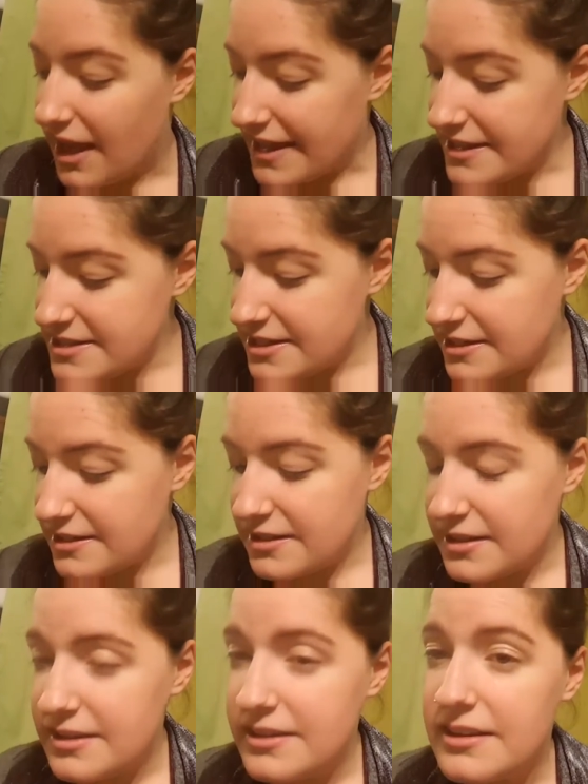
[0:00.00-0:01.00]
light
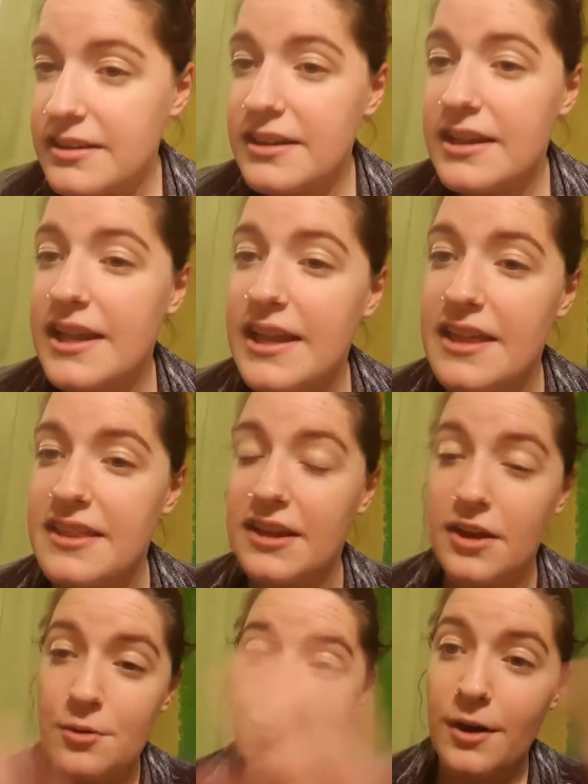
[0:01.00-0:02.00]
and then
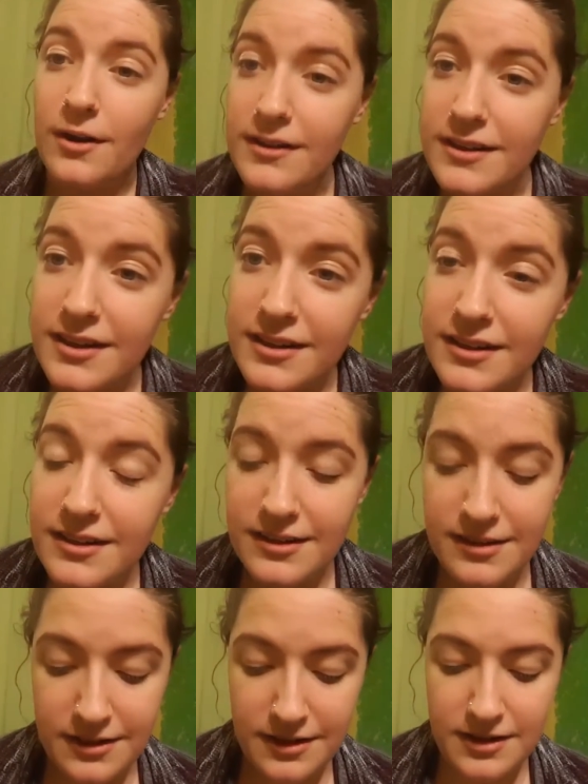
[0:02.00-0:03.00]
go dark.
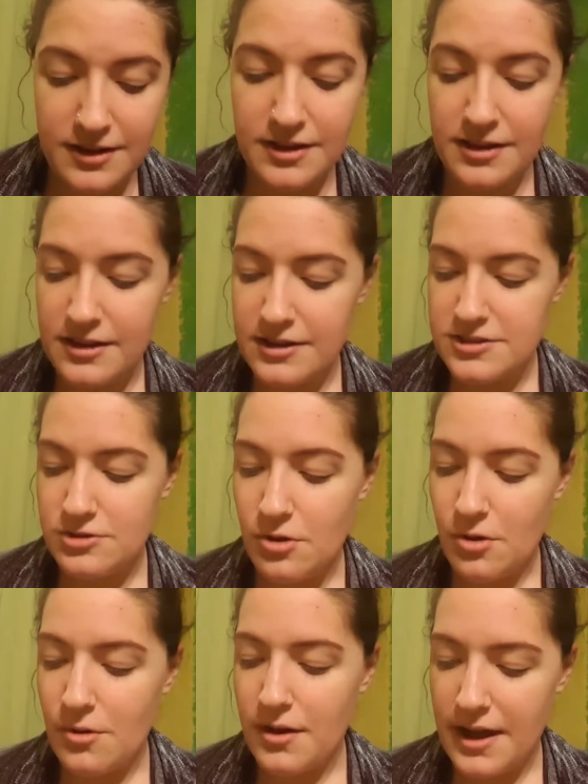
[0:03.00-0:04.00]

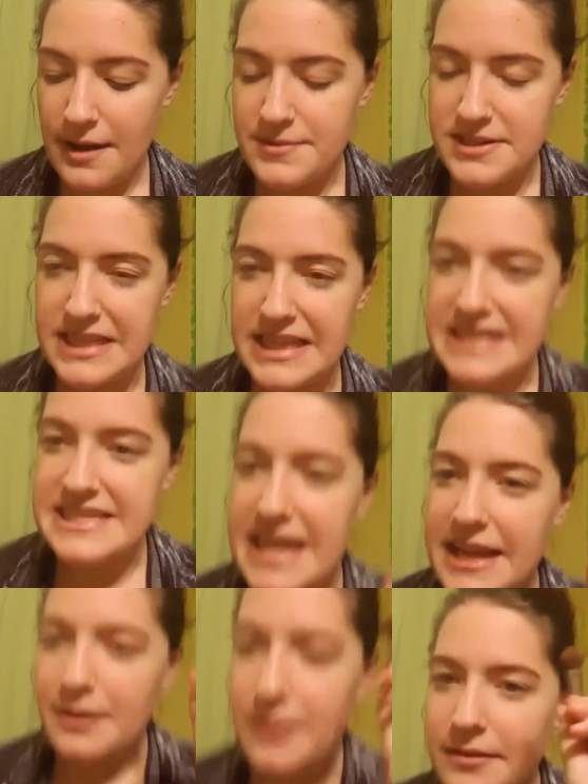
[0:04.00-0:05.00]
So I'm just going to
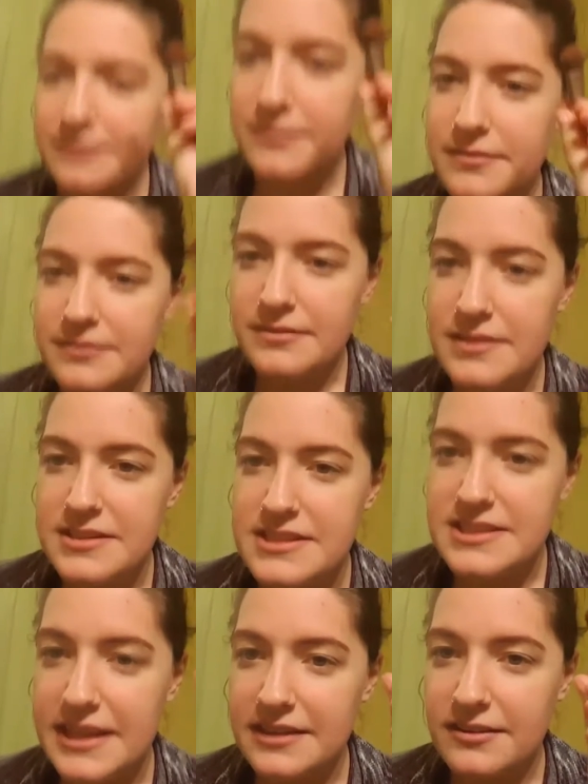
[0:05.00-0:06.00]
take a
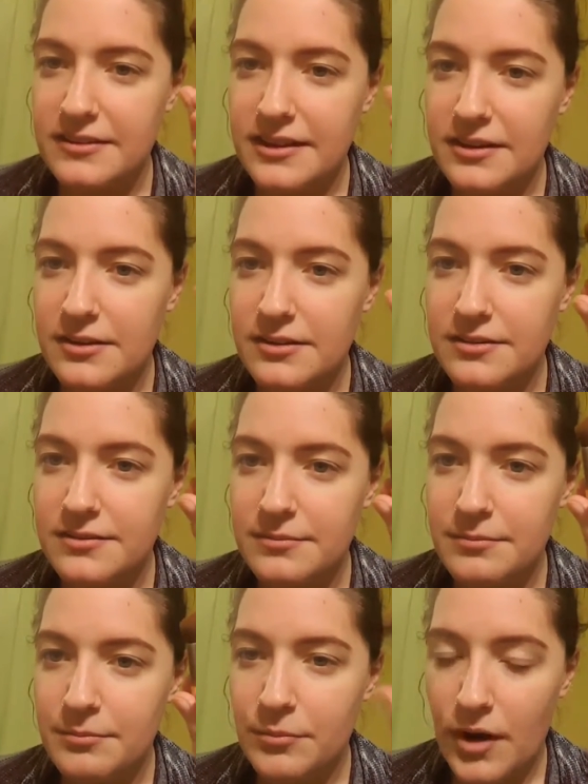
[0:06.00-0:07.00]
standard little
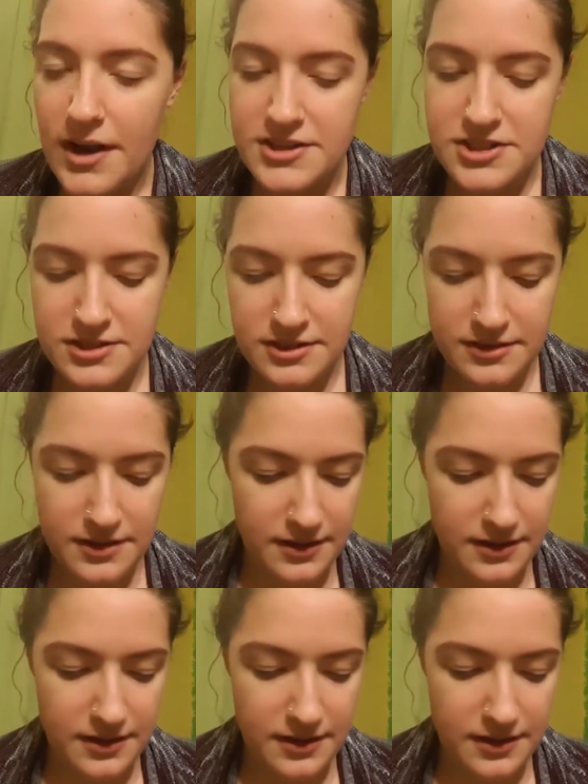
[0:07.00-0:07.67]
brush